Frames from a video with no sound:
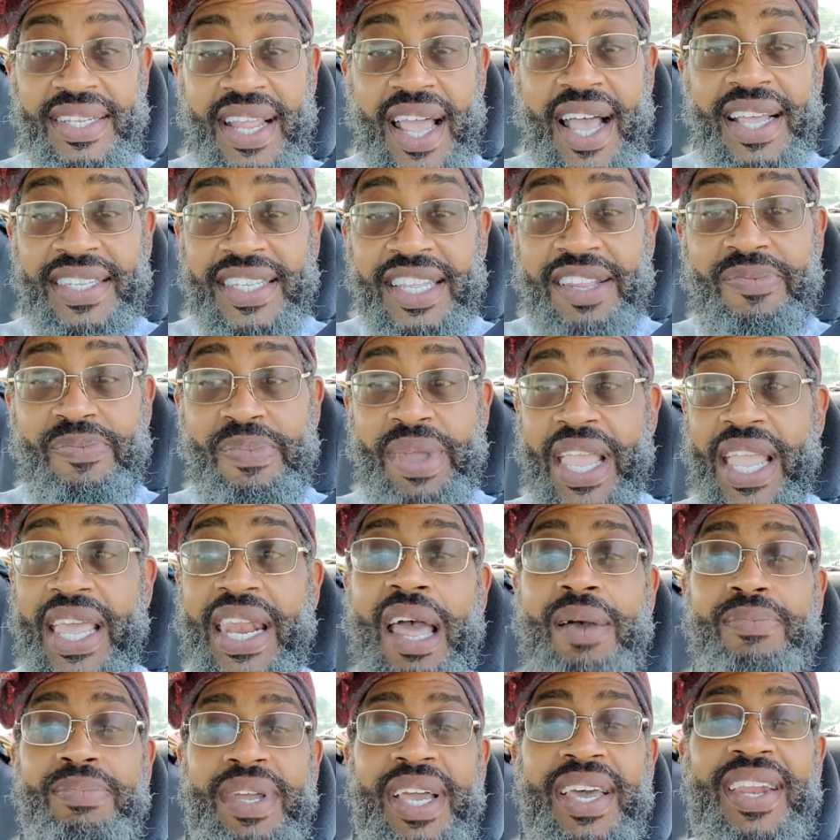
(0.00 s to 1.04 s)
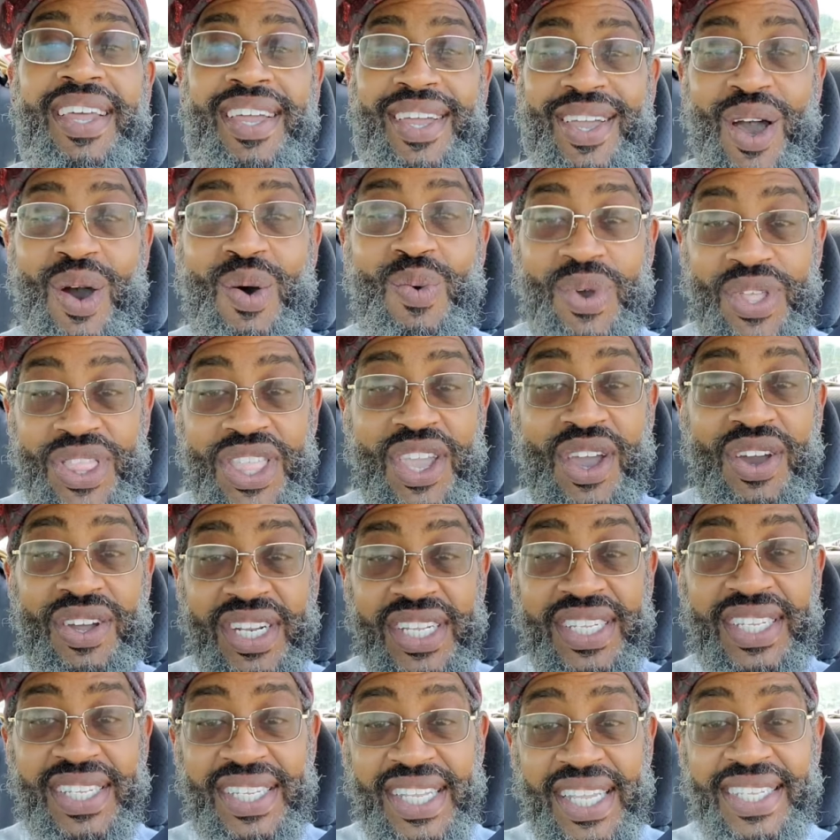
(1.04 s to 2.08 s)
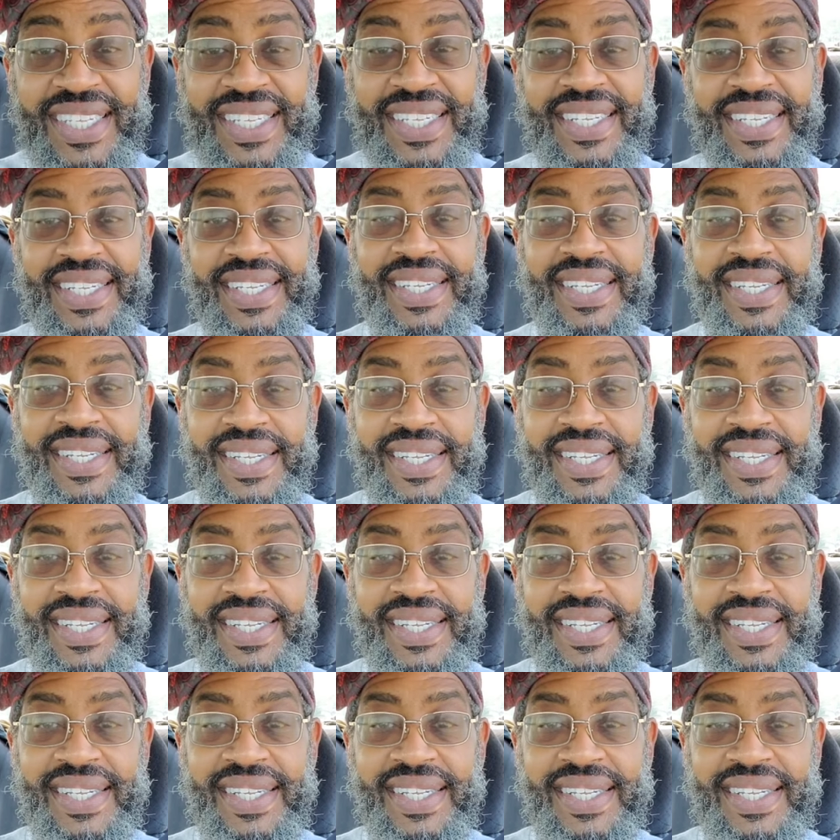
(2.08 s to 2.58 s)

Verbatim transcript: doesn't mean I'm going to go with your decision.